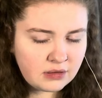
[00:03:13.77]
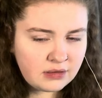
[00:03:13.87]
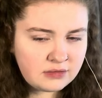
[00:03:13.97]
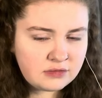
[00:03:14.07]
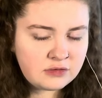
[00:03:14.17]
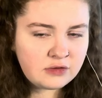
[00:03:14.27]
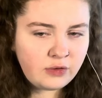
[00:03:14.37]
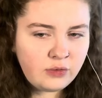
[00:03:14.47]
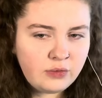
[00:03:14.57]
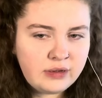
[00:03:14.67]
It's
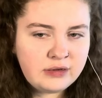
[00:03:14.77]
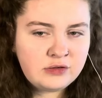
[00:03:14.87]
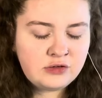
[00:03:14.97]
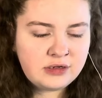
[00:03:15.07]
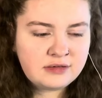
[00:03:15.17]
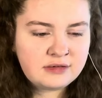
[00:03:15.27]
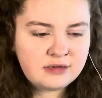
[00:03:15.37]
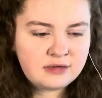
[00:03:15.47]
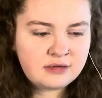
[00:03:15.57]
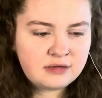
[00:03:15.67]
so
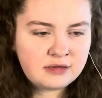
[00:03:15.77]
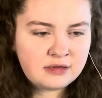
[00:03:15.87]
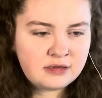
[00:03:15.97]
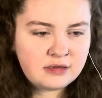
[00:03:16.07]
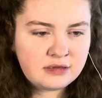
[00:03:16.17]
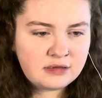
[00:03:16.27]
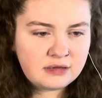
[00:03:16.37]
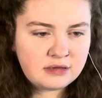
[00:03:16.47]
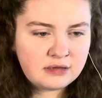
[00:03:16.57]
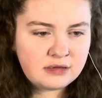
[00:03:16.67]
interesting.
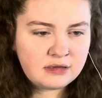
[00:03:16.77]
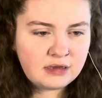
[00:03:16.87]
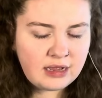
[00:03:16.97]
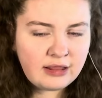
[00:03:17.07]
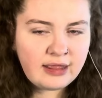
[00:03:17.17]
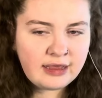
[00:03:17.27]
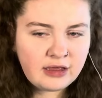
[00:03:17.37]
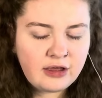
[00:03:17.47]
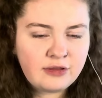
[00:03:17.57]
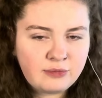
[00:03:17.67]
I like
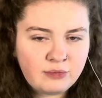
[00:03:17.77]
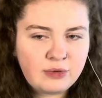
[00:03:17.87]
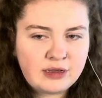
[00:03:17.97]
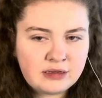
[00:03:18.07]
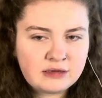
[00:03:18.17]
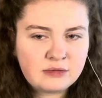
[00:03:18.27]
how we're...